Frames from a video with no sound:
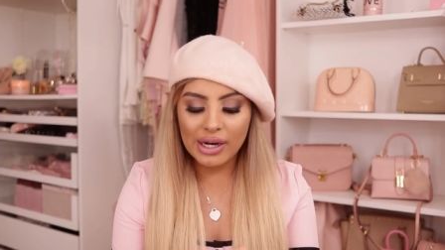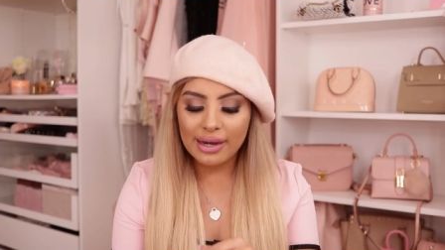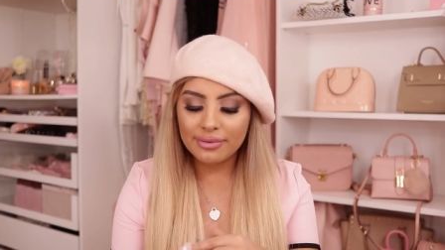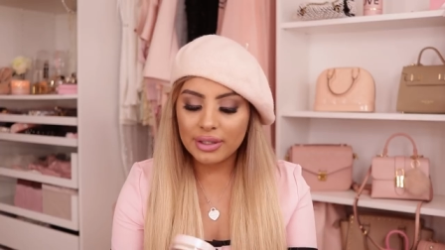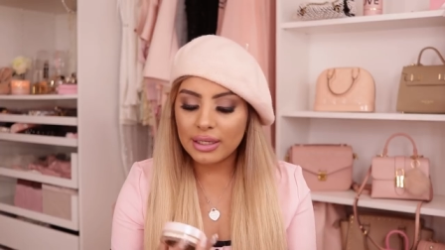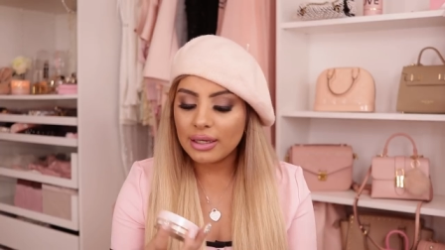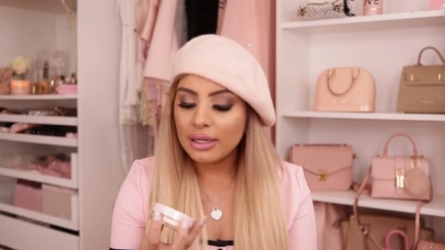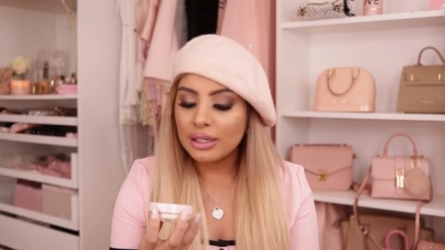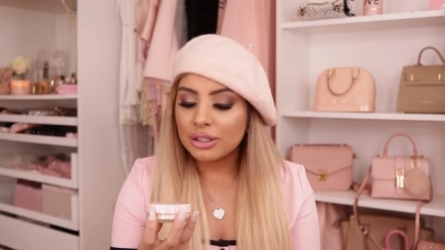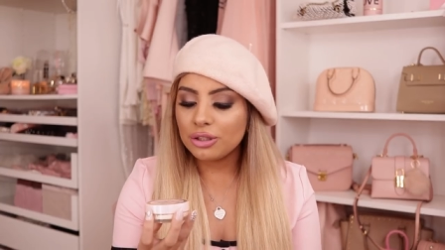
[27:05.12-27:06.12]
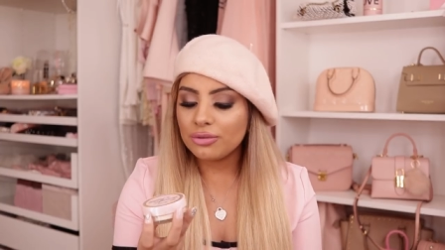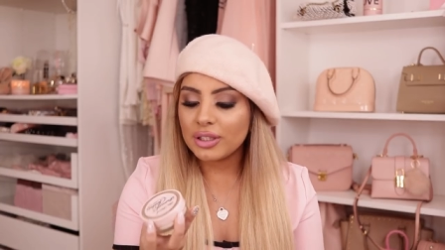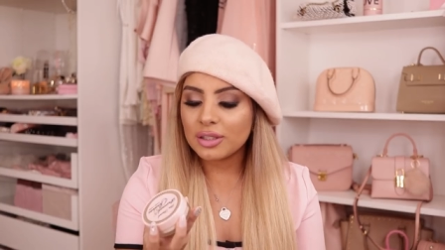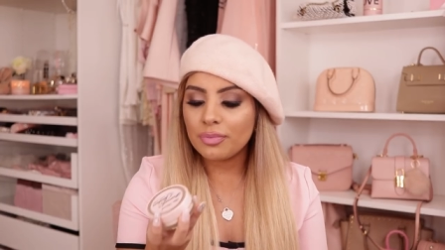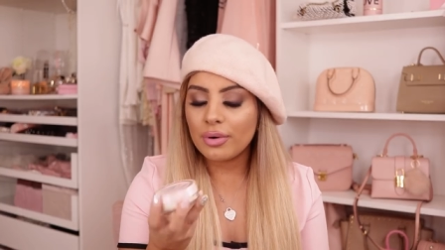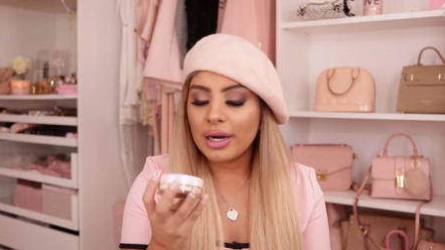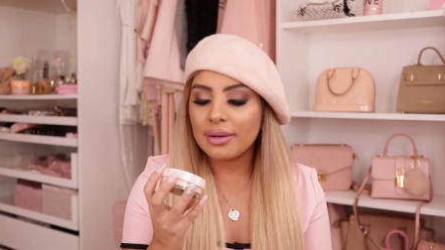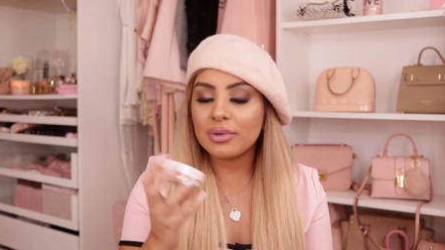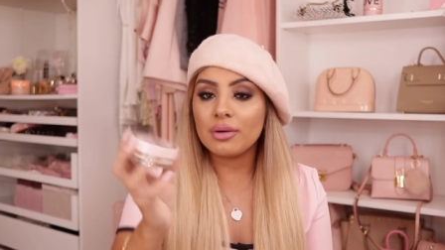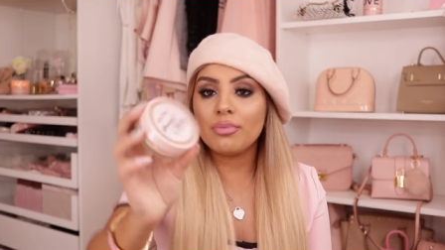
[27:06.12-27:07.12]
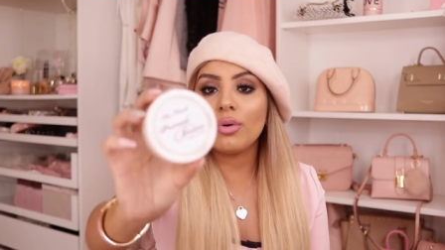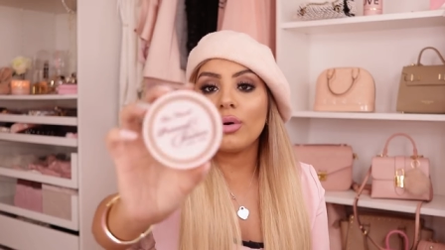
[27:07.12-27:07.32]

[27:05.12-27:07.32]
I have the Too Faced Primed and